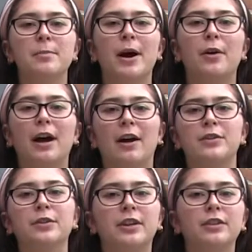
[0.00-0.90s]
about how
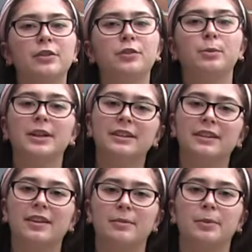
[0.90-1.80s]
you can use worked
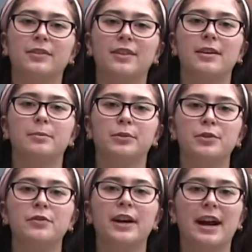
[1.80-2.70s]
examples to
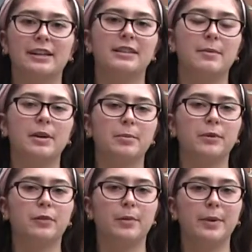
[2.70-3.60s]
improve your academic
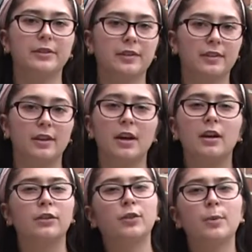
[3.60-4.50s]
performance.
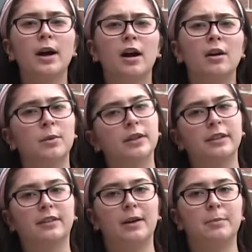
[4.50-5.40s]
So what are worked
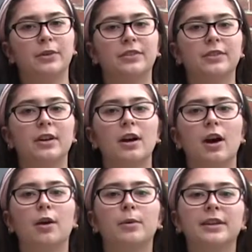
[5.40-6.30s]
examples?
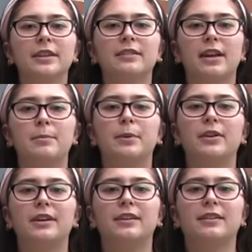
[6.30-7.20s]
A worked example
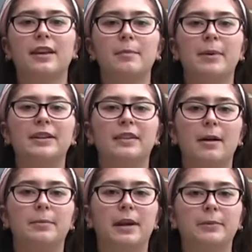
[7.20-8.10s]
is a
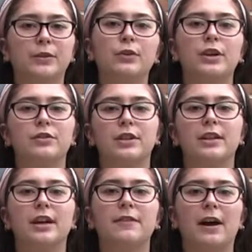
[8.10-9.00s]
step-by-step demonstration
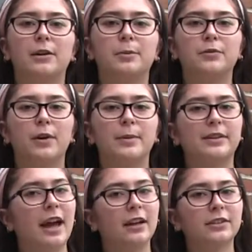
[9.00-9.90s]
of how to perform a
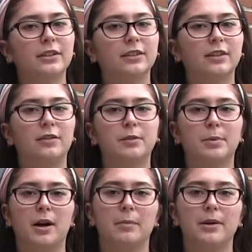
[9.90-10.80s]
task or solve a
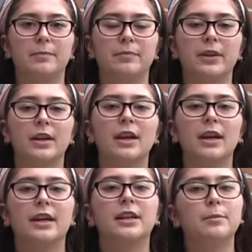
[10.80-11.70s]
problem.
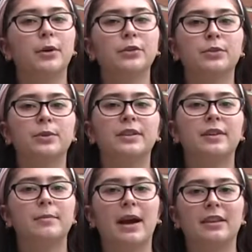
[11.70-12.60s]
In your most
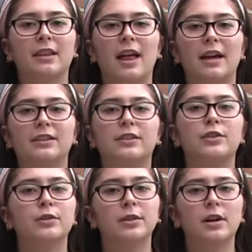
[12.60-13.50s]
recent math class, do
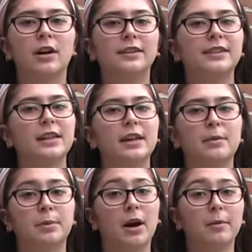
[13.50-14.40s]
you recall seeing
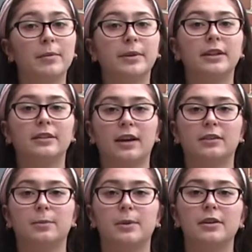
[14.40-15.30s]
a problem in the
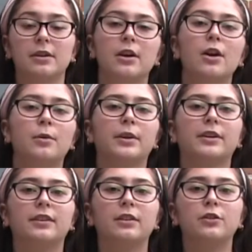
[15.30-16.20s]
textbook where the
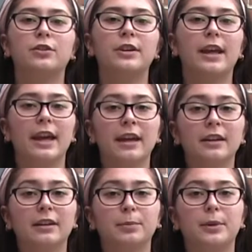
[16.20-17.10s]
solution and
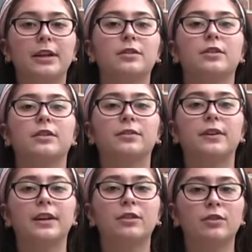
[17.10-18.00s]
explanations for
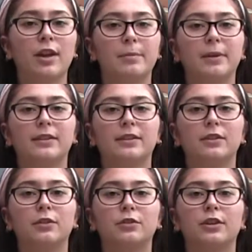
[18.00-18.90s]
each step of the
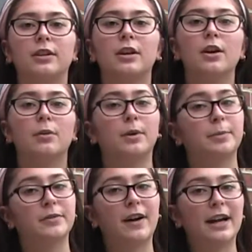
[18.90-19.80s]
solution were
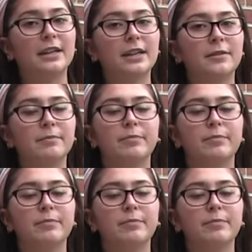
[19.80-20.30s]
provided?